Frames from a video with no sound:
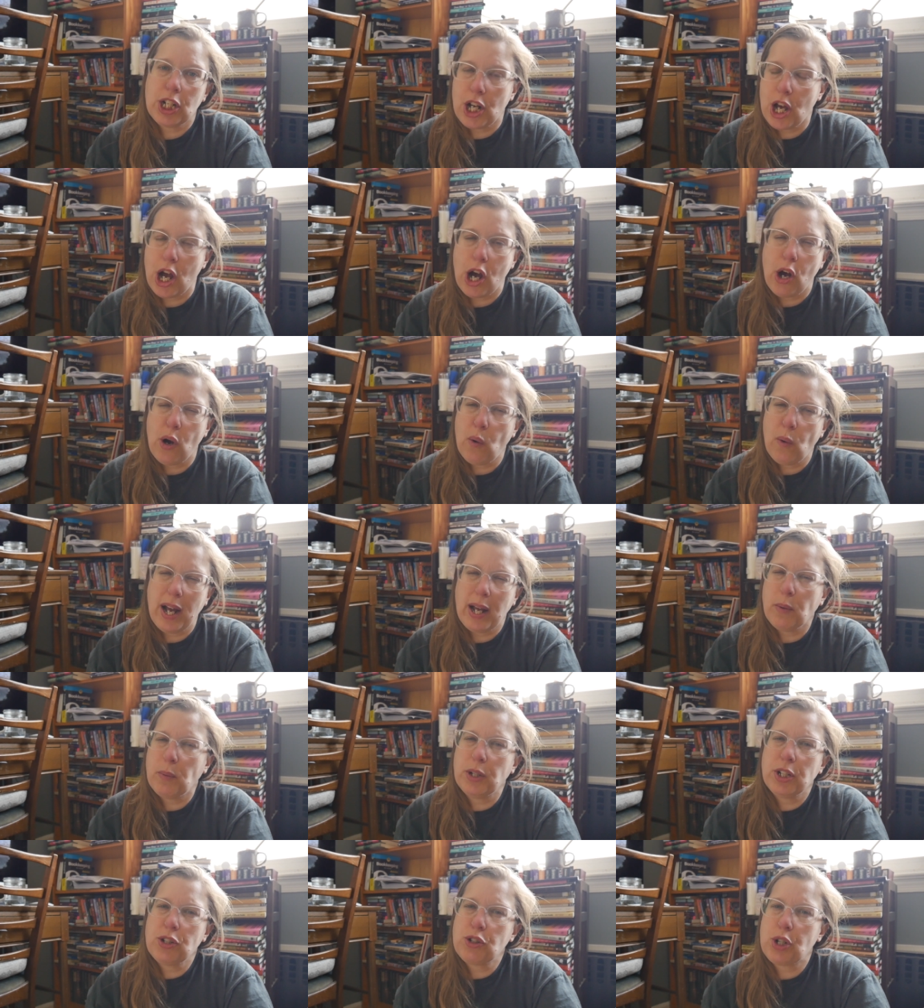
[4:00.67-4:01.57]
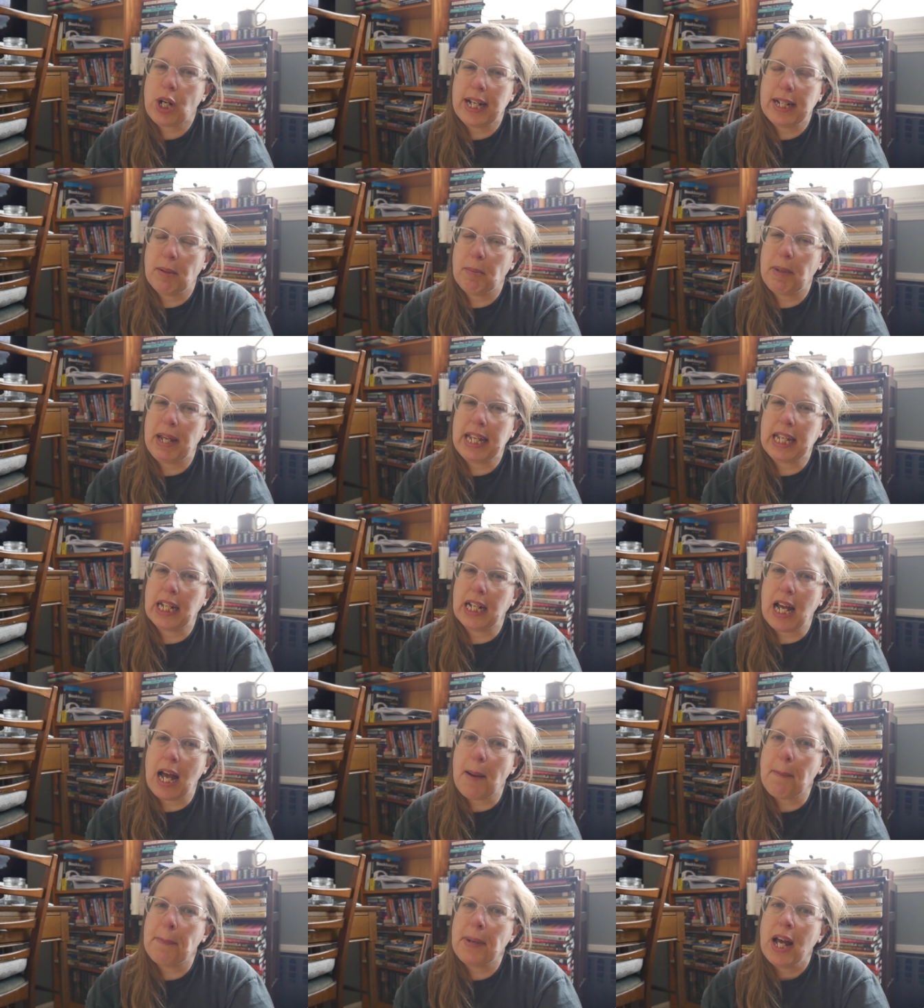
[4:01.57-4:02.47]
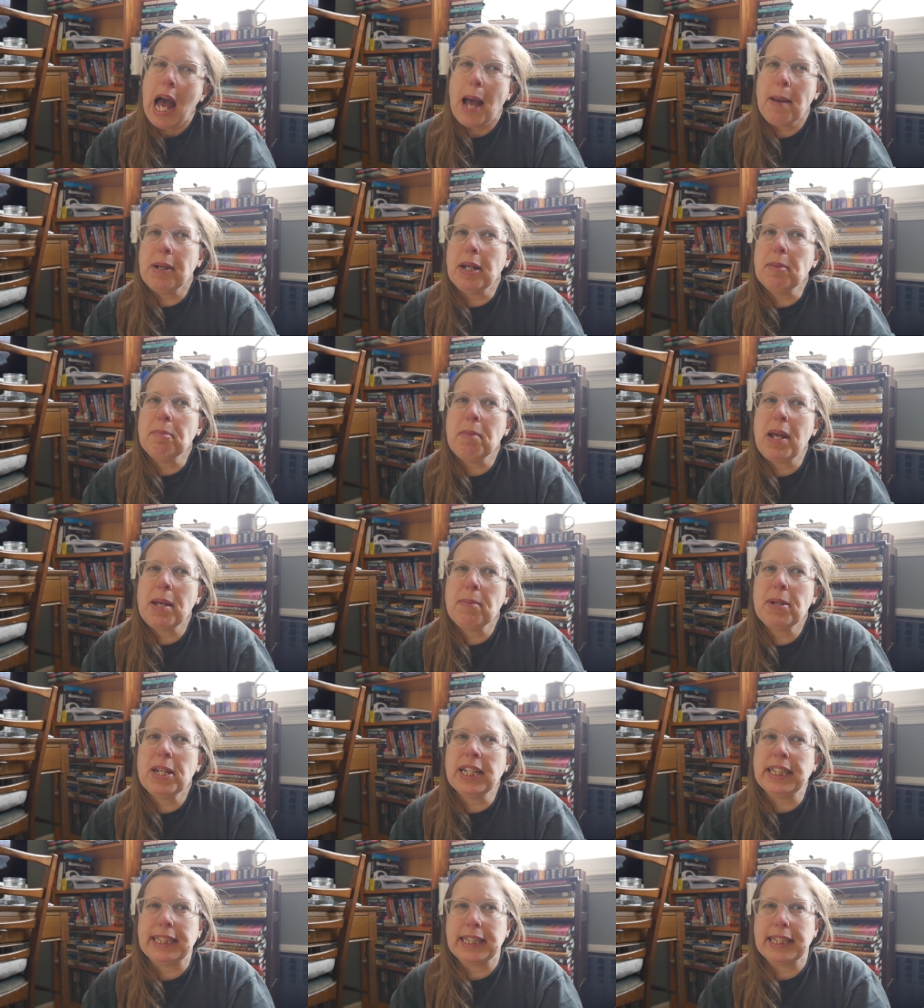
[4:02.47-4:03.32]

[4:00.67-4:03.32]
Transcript: no, I wouldn't try to make it up. I mean, maybe a